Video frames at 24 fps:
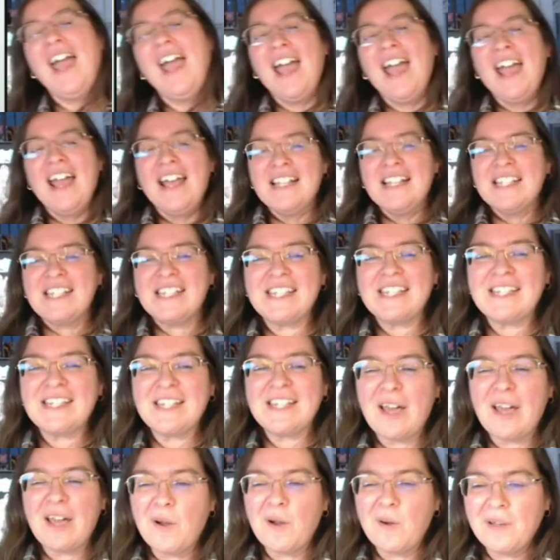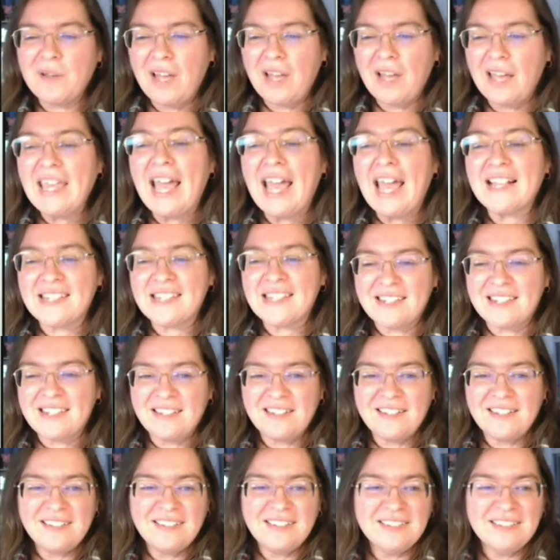So, yes,
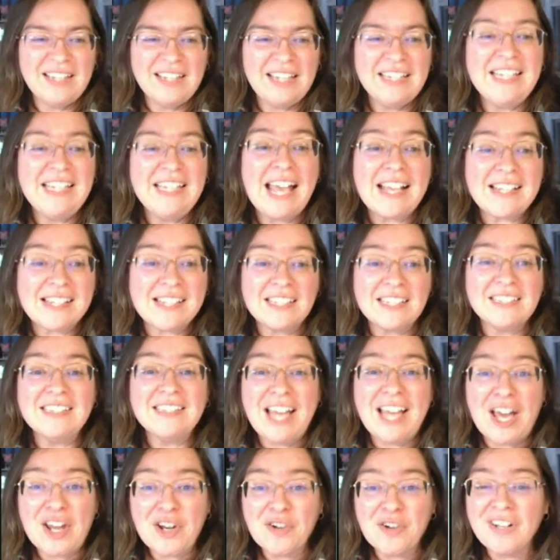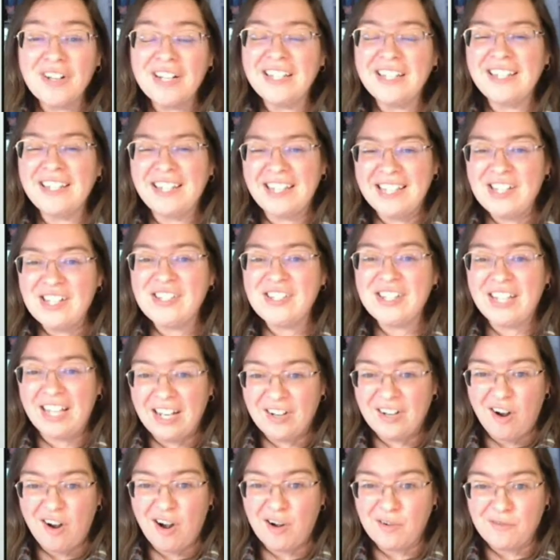lettering is an
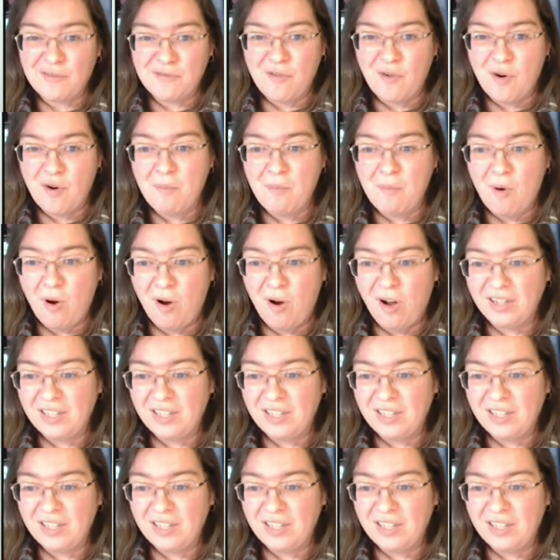art form all on